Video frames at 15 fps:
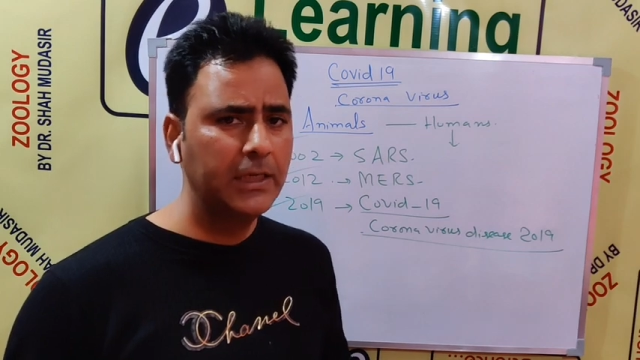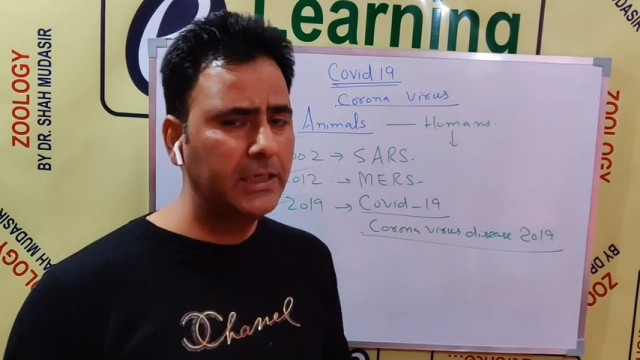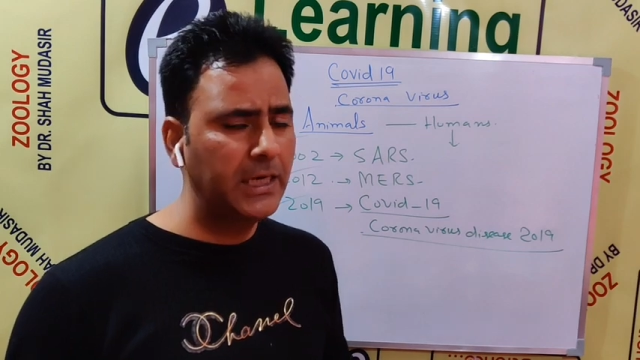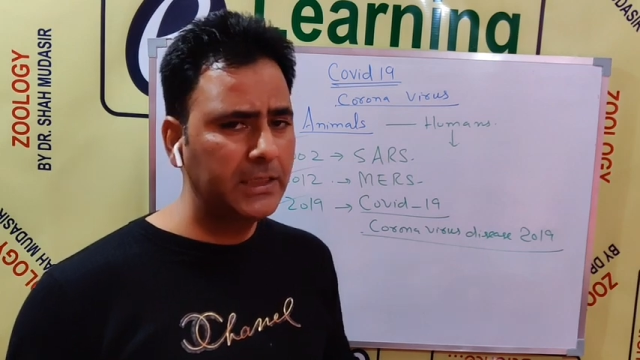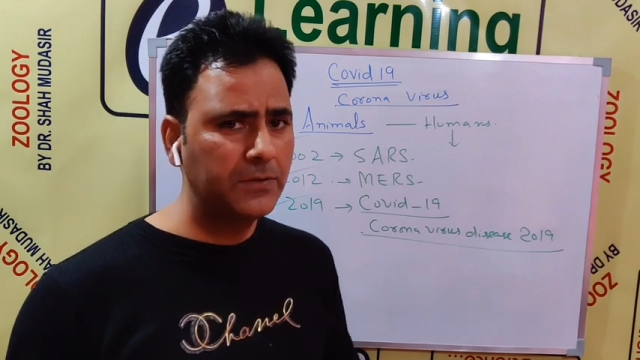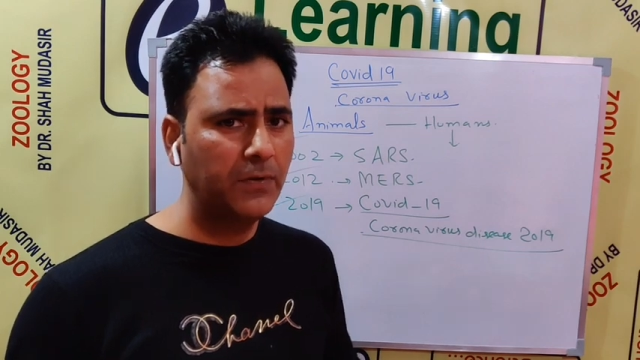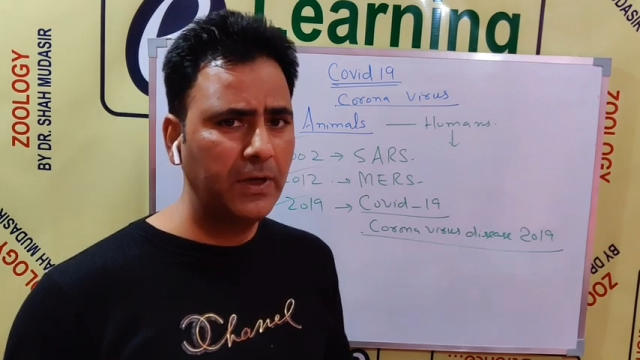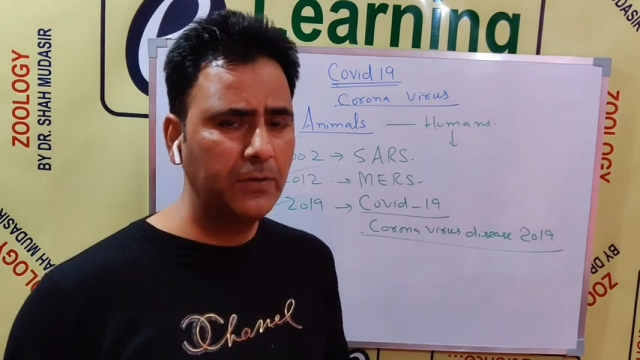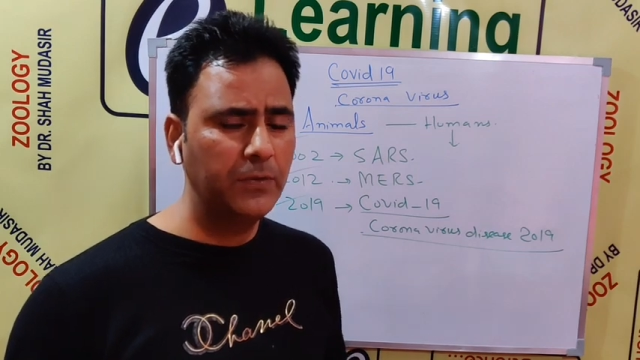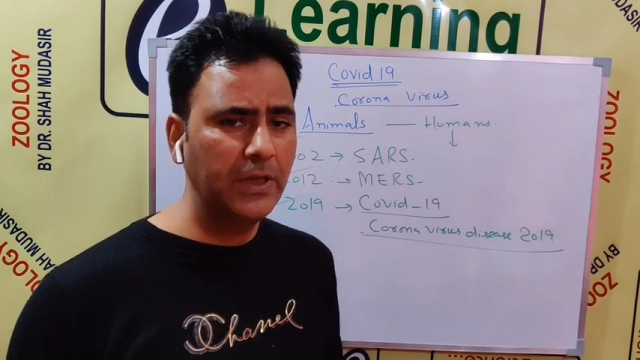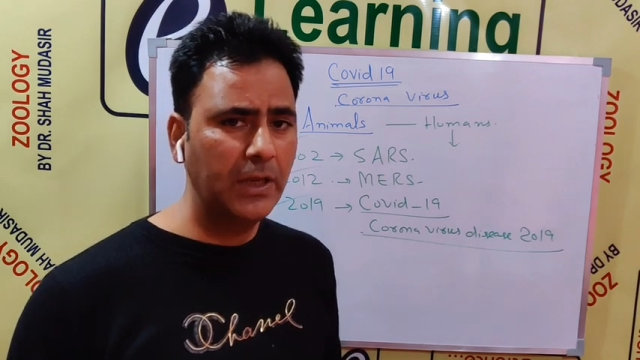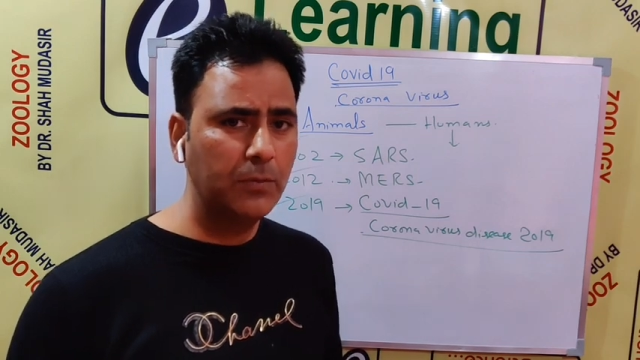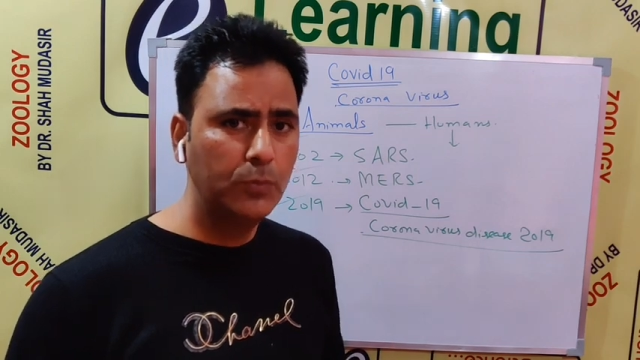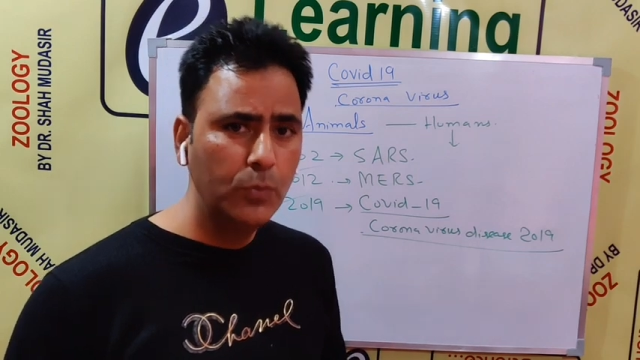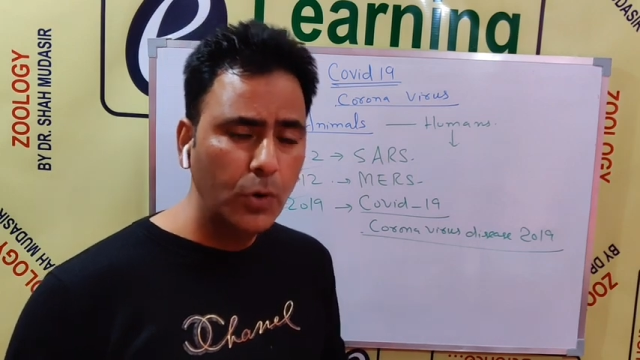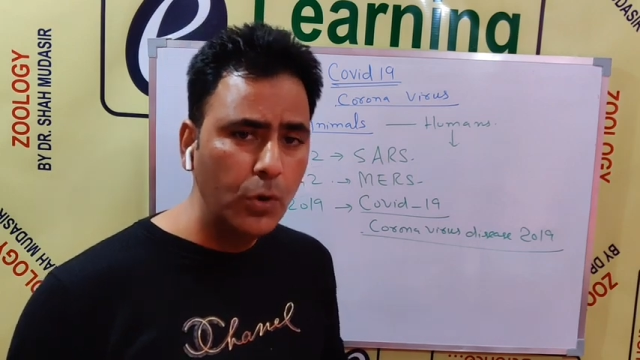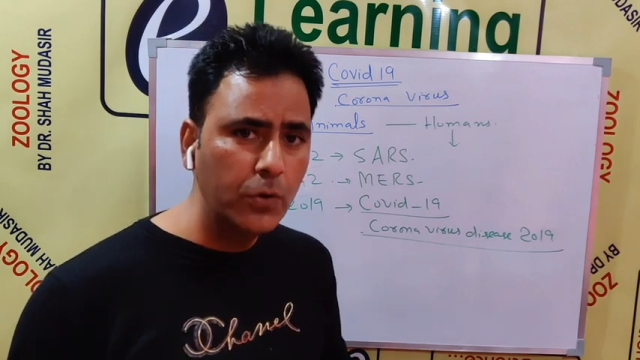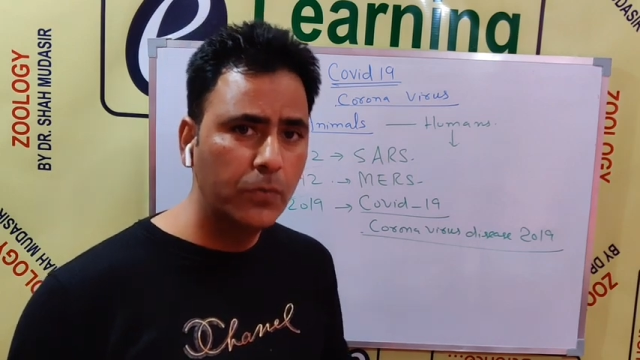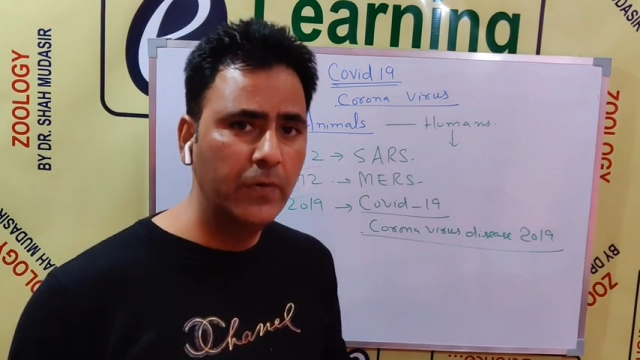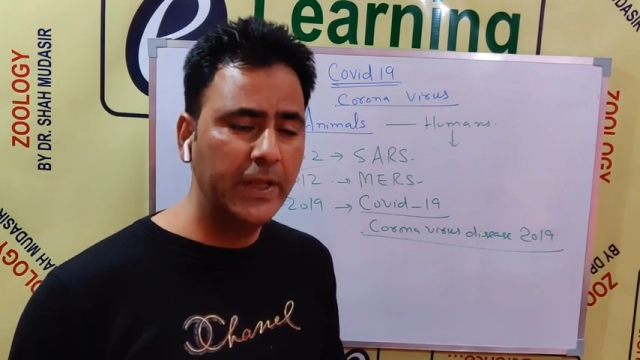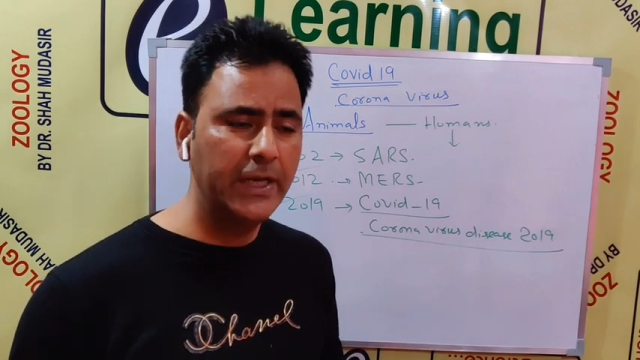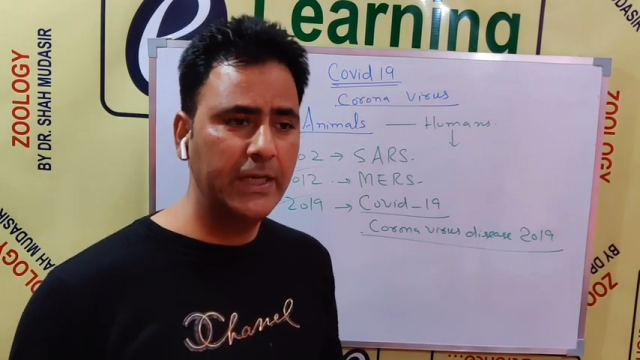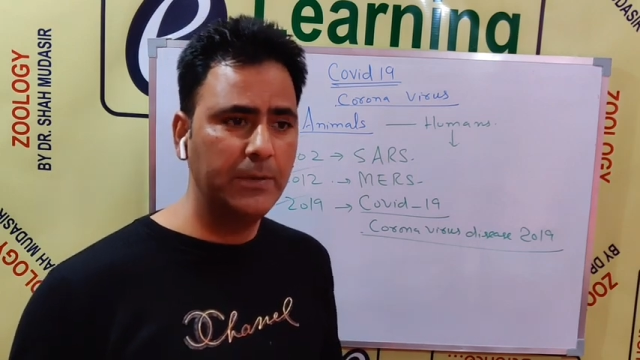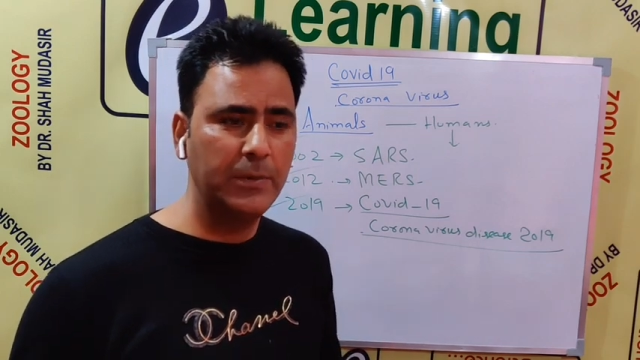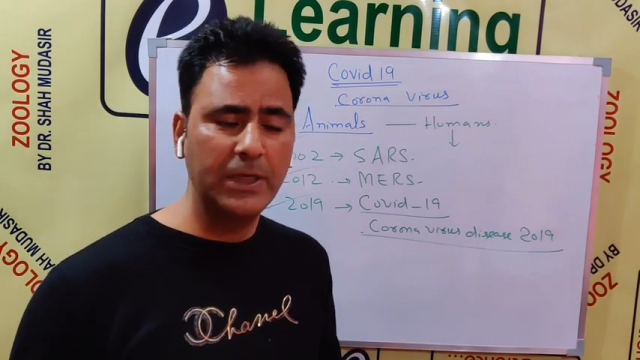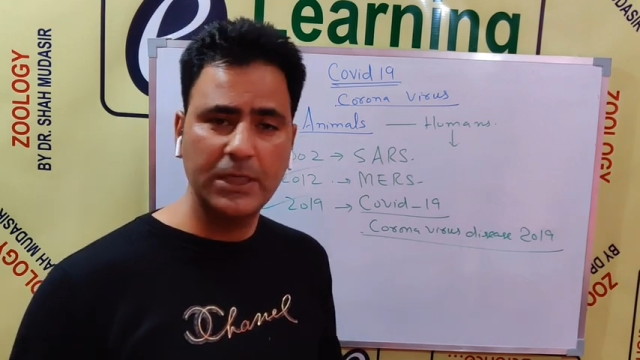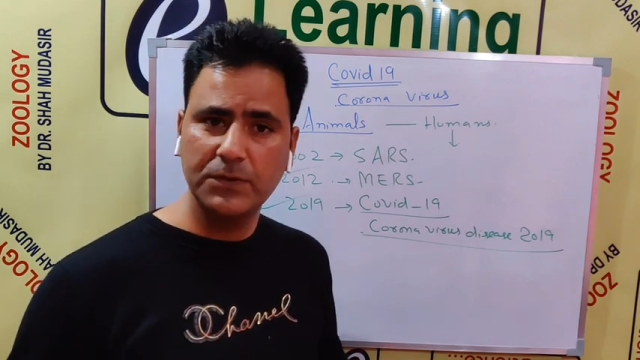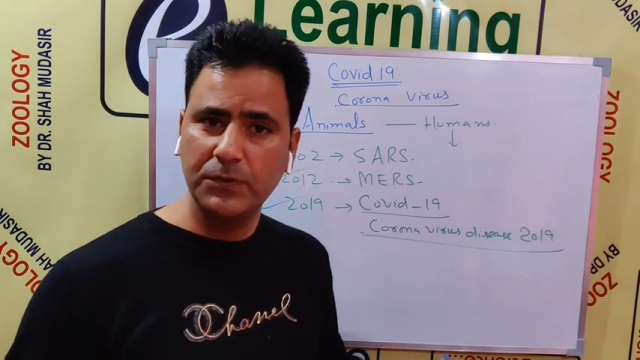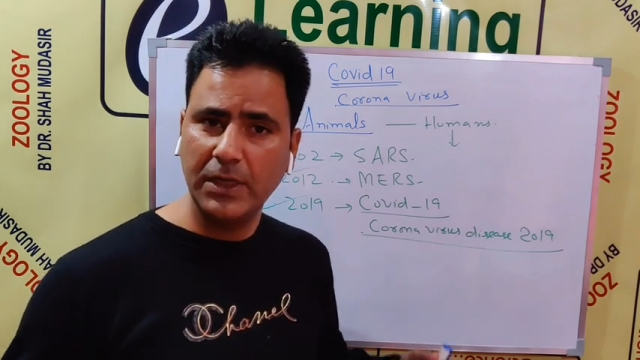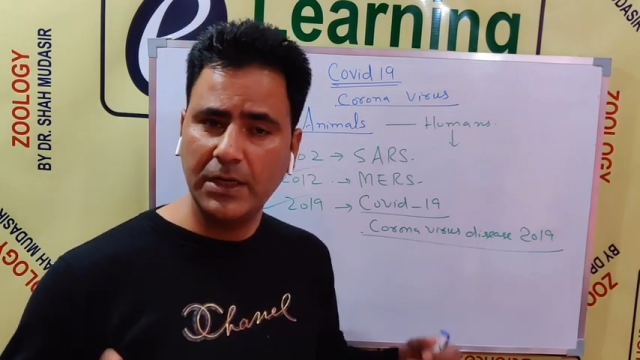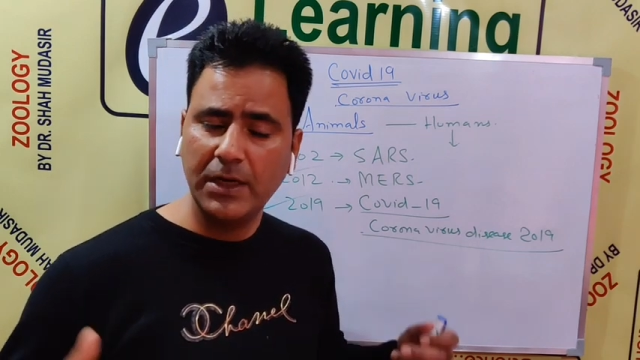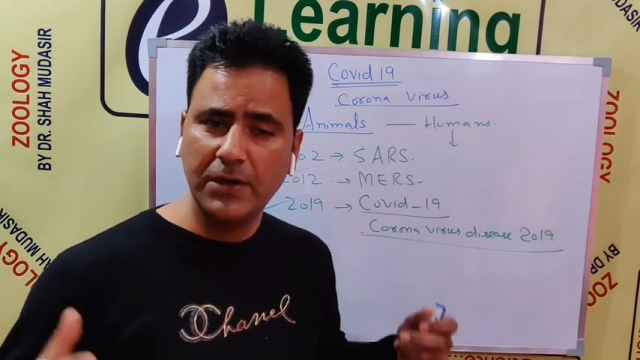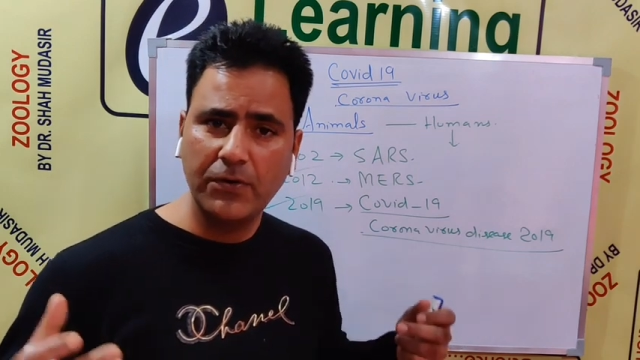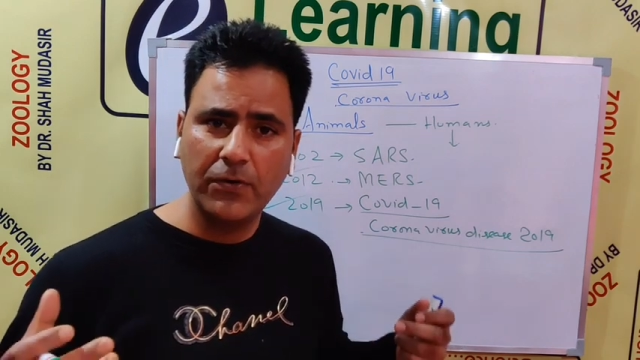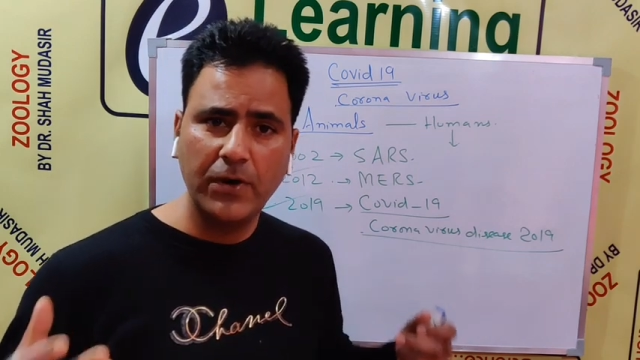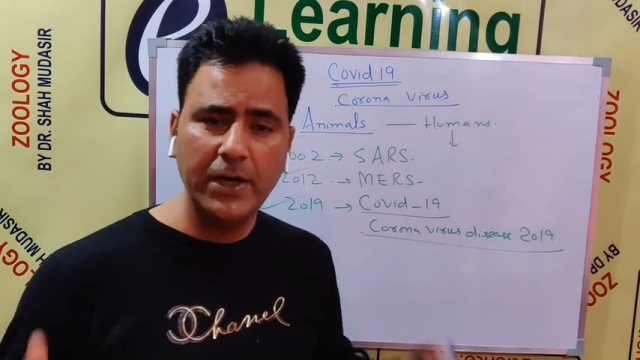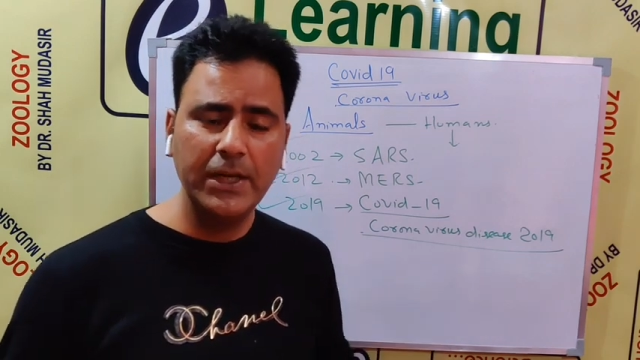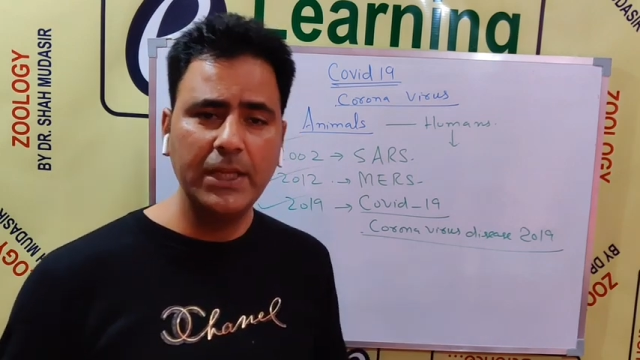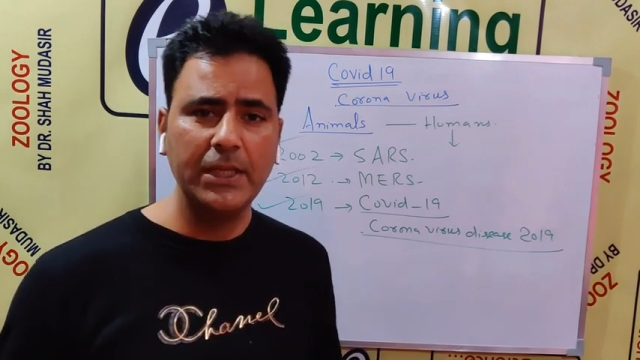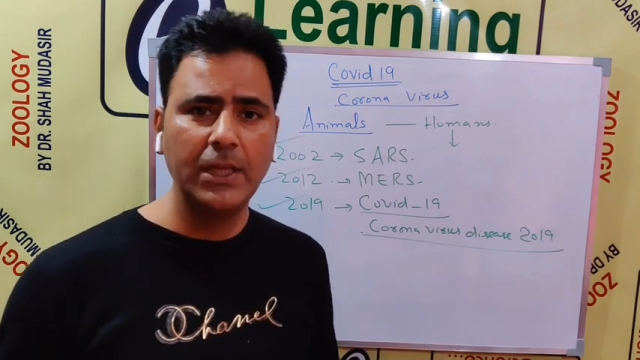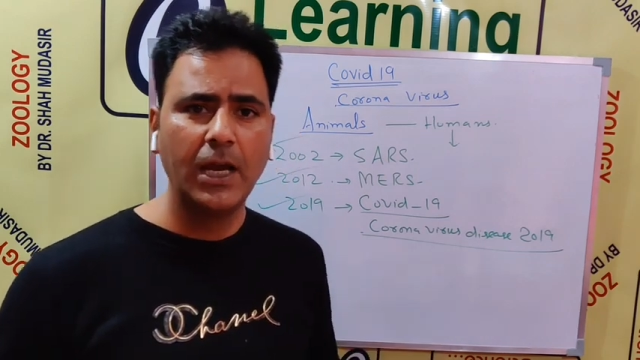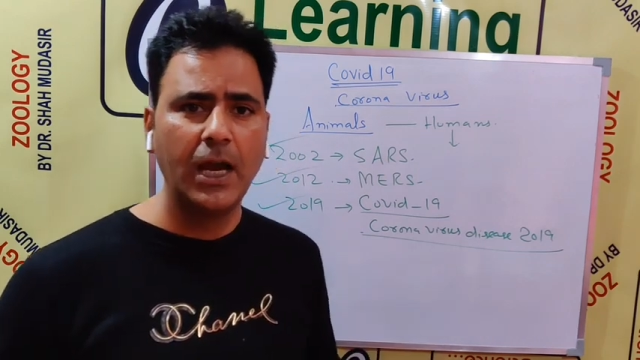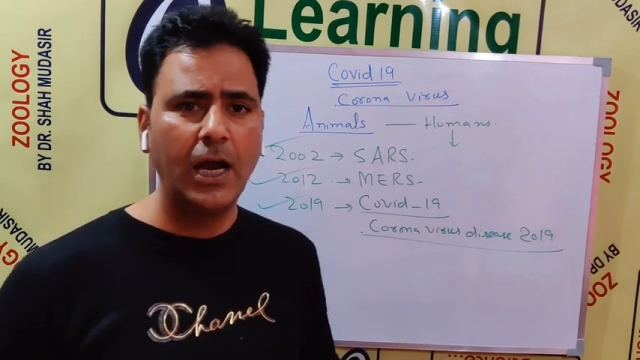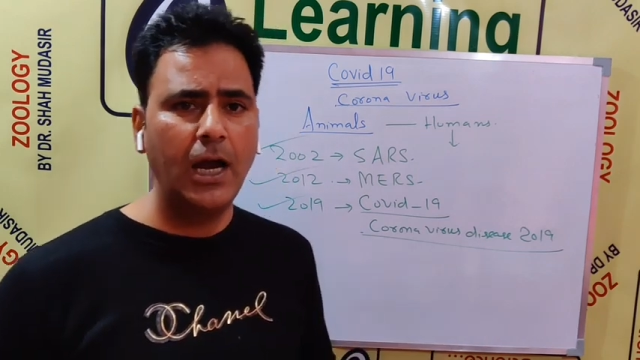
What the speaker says: That's why we are more worried, because we are not ready.